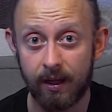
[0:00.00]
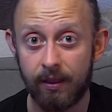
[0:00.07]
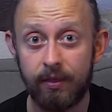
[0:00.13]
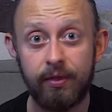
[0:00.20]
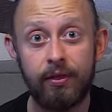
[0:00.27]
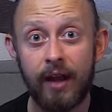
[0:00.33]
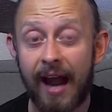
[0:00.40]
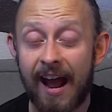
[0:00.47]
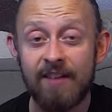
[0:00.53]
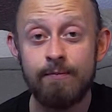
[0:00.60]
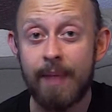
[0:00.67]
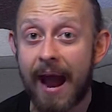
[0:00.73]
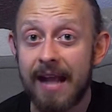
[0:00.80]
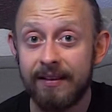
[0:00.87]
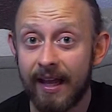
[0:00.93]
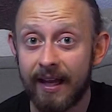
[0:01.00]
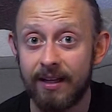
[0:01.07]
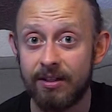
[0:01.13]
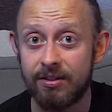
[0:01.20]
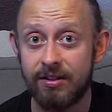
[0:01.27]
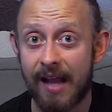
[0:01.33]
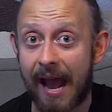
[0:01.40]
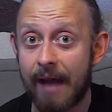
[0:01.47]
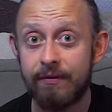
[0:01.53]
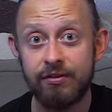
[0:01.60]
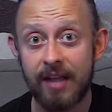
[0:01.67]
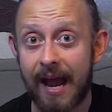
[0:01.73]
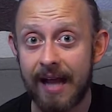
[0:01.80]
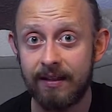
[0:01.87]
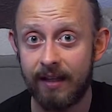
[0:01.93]
they have bad days. They have
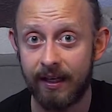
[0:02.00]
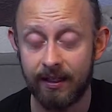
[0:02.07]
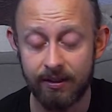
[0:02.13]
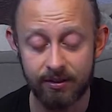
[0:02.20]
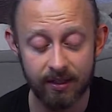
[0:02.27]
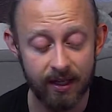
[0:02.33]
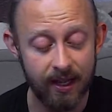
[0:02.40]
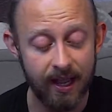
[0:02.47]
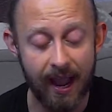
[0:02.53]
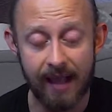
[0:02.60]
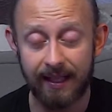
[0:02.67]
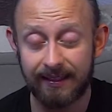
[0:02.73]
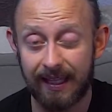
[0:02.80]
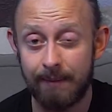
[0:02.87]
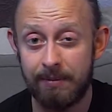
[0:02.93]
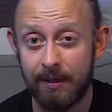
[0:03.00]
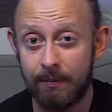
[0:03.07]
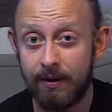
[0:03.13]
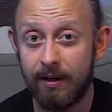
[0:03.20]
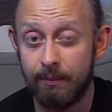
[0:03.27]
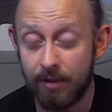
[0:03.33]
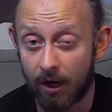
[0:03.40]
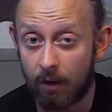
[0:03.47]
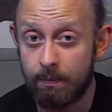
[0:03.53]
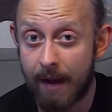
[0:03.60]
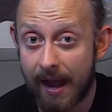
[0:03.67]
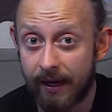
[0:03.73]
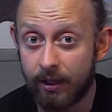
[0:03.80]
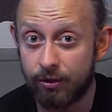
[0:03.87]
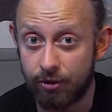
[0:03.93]
sad days. And let that be a
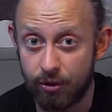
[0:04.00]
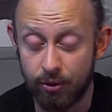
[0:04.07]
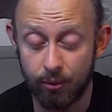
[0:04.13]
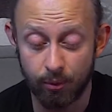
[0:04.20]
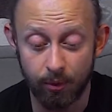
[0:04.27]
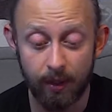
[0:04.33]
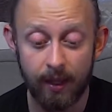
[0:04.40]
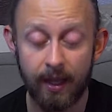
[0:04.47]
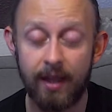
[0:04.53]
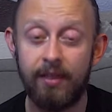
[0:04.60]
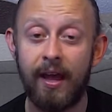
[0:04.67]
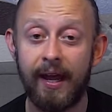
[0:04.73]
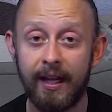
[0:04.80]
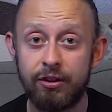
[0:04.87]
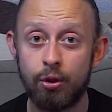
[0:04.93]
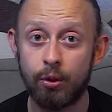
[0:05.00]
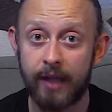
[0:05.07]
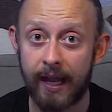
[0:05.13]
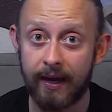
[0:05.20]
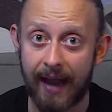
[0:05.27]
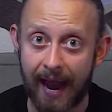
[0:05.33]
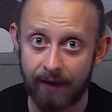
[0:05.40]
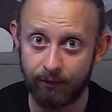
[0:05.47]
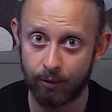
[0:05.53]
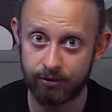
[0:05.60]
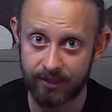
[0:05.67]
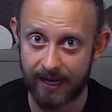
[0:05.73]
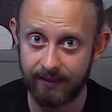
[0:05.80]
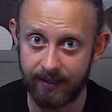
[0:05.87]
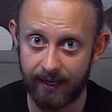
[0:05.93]
reminder to you that it's okay to have those
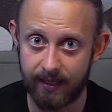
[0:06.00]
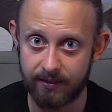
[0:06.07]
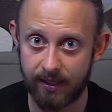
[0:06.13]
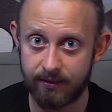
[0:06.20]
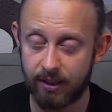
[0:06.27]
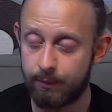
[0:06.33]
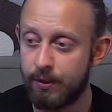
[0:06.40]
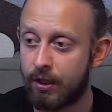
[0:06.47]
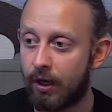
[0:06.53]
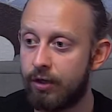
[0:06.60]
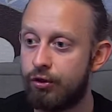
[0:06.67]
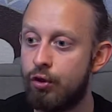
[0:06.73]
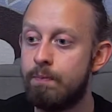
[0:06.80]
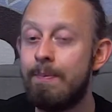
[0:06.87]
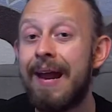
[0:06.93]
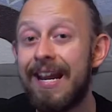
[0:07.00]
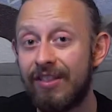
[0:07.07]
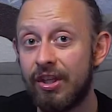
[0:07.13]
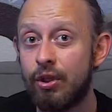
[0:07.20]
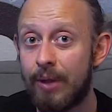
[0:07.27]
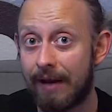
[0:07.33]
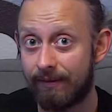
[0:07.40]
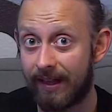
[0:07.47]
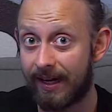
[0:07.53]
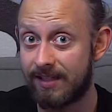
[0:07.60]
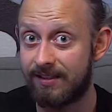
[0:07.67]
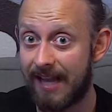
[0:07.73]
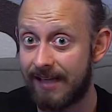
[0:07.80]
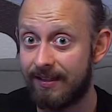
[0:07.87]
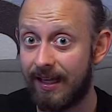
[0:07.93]
sad days. And just because you may think you have a lot of
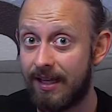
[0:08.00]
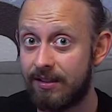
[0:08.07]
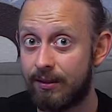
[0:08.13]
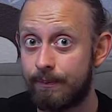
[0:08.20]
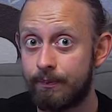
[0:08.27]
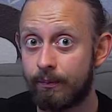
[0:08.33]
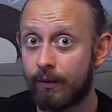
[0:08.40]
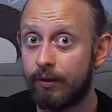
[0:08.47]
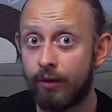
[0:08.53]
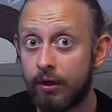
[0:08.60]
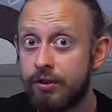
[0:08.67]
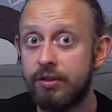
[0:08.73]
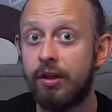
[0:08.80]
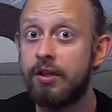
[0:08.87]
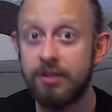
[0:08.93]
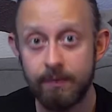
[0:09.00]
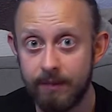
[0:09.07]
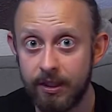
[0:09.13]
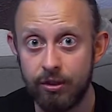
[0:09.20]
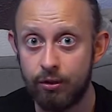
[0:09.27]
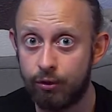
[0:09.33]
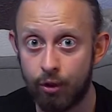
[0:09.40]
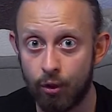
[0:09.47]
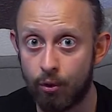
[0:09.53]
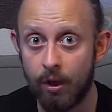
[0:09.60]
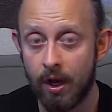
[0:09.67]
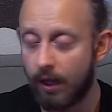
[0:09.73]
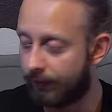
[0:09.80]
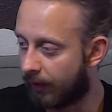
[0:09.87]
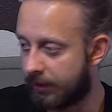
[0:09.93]
sad days Doesn't mean you do.
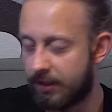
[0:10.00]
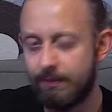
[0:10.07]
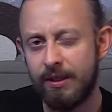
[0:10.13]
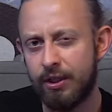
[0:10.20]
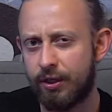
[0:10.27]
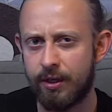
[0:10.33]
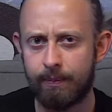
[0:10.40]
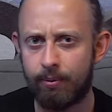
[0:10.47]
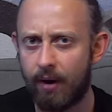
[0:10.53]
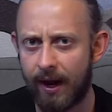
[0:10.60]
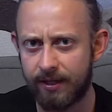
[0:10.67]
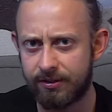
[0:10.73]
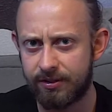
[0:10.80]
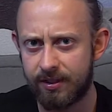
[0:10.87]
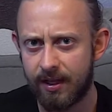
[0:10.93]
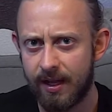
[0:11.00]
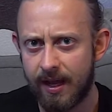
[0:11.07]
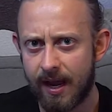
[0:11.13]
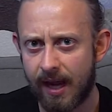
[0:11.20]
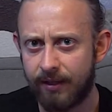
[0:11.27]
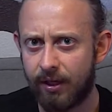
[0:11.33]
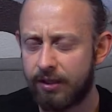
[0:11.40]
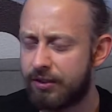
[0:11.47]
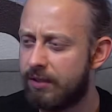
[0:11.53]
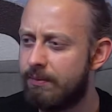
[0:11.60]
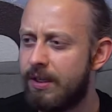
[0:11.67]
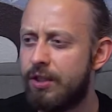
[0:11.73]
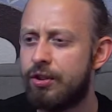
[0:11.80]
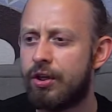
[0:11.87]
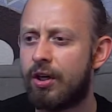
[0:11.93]
Doesn't mean you're depressed. It doesn't
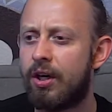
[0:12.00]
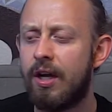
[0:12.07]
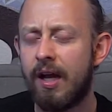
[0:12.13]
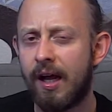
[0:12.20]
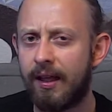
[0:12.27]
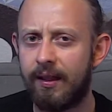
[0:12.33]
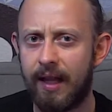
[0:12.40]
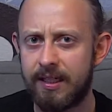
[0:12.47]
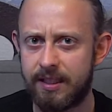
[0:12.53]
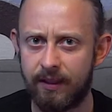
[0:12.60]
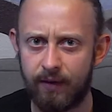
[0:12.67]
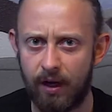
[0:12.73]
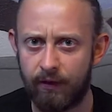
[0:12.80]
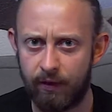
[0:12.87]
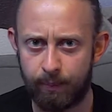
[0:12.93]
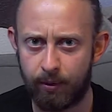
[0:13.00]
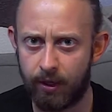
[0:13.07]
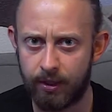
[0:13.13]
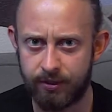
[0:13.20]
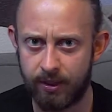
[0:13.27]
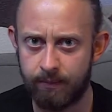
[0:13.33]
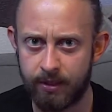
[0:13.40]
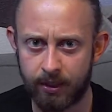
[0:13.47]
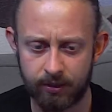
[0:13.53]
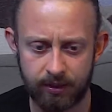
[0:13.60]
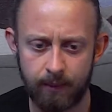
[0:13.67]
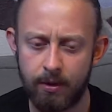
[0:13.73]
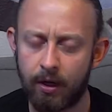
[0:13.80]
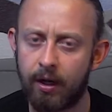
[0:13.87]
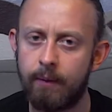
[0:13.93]
mean you're less of a person, because
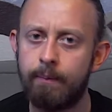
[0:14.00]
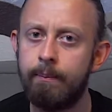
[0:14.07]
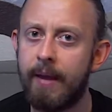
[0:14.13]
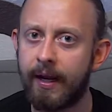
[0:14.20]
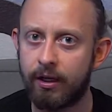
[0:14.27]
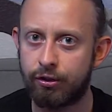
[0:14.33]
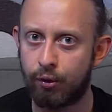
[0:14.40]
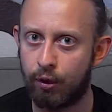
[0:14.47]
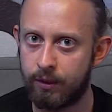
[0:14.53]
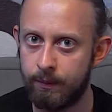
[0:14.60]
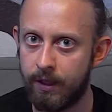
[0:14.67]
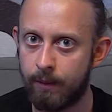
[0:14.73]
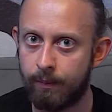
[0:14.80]
someone could make a social media